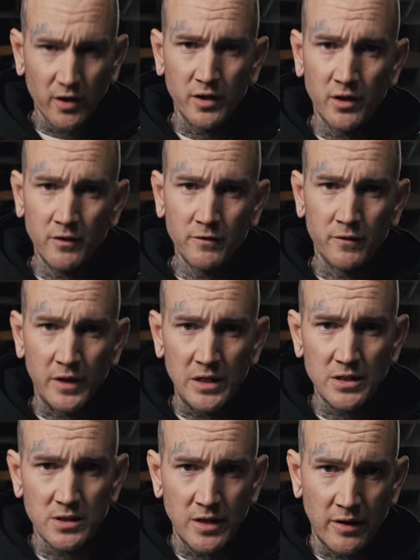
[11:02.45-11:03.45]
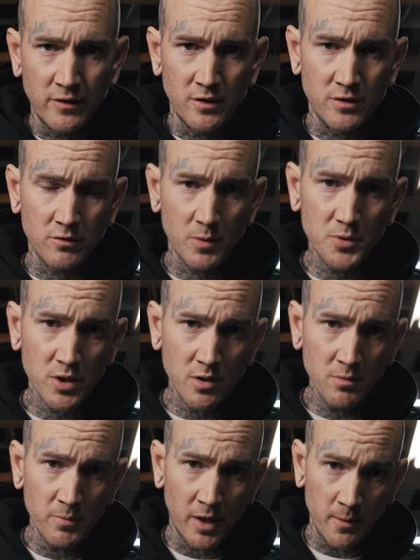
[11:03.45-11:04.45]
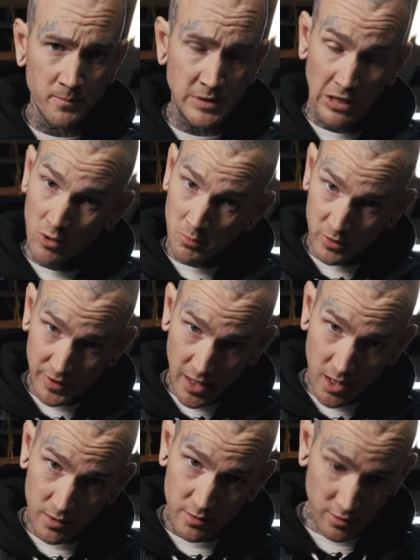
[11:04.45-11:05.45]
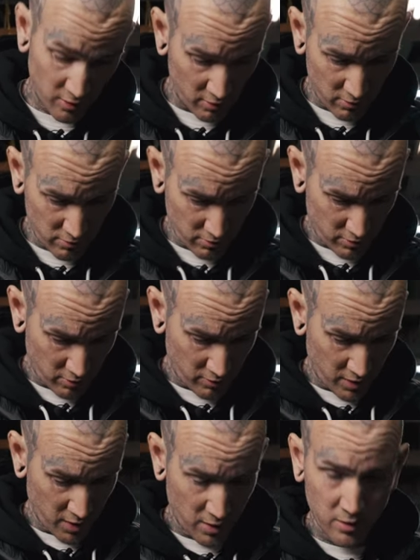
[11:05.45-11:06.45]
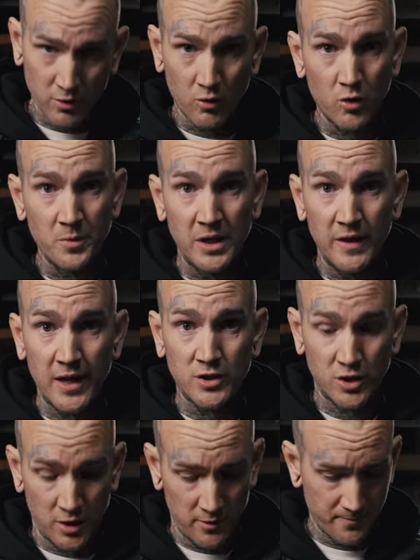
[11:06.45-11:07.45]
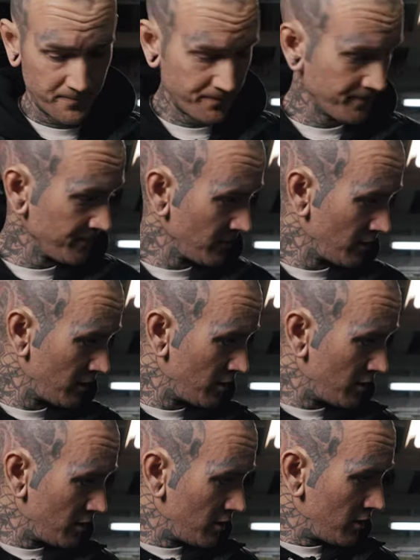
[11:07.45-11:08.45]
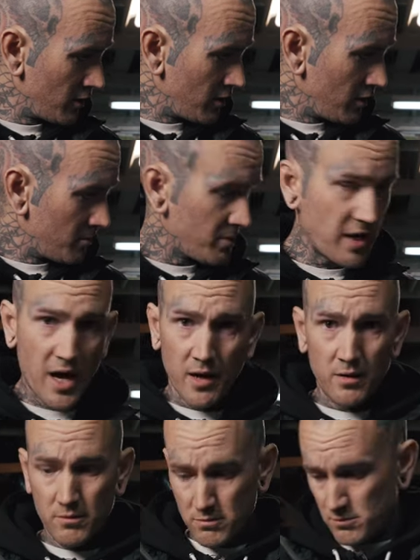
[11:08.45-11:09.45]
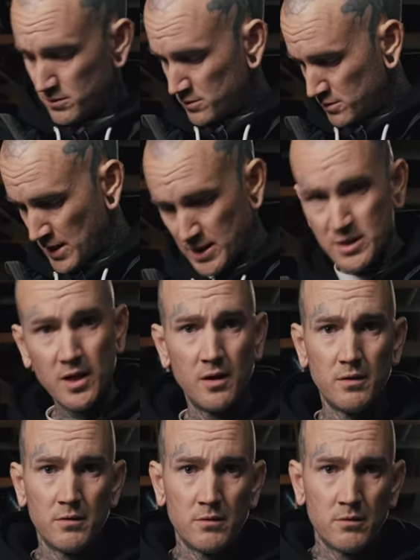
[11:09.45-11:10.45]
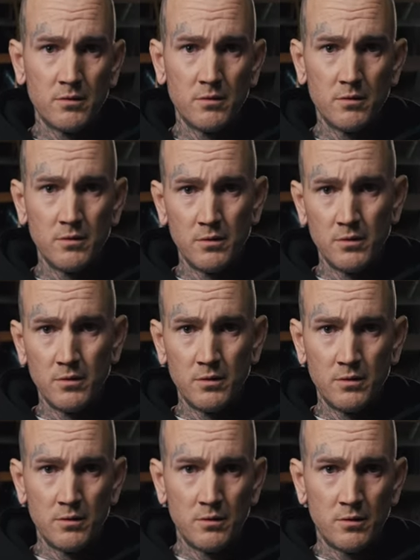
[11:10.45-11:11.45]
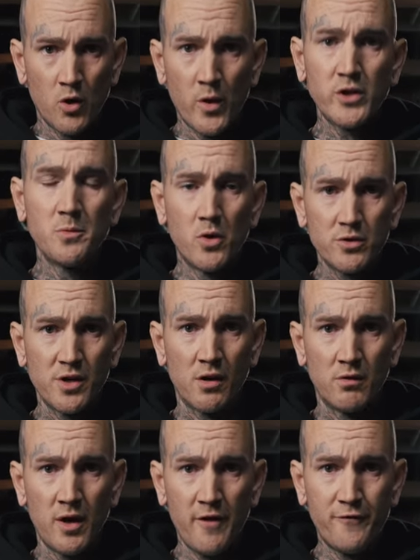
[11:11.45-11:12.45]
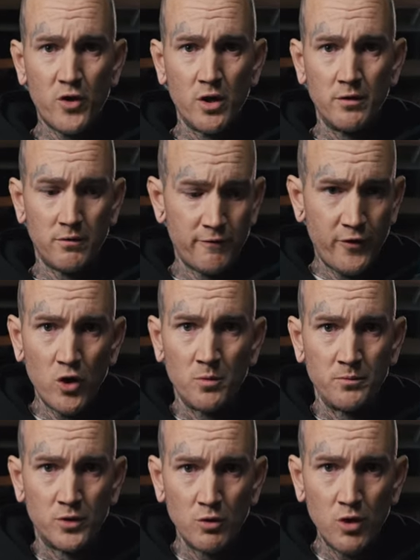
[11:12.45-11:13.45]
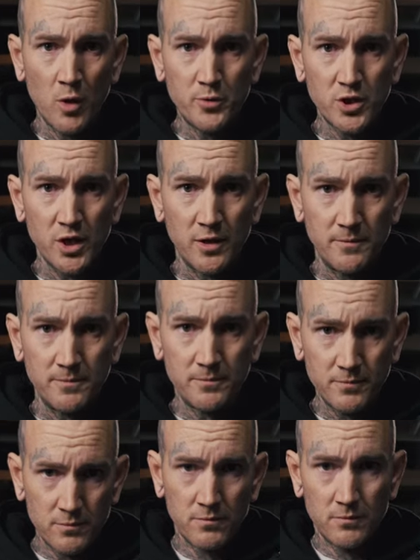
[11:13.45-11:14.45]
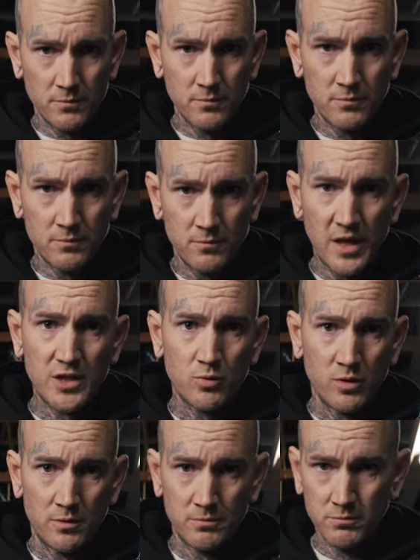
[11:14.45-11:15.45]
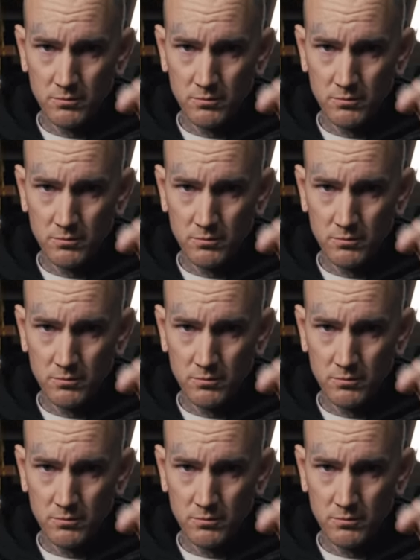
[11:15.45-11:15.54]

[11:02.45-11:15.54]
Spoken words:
to leave links down in the description, but I'm terrible at that, so don't hold me to that shit. But yeah, that's it. Go ride your motorcycle, have fun, film, do dope shit. Next one.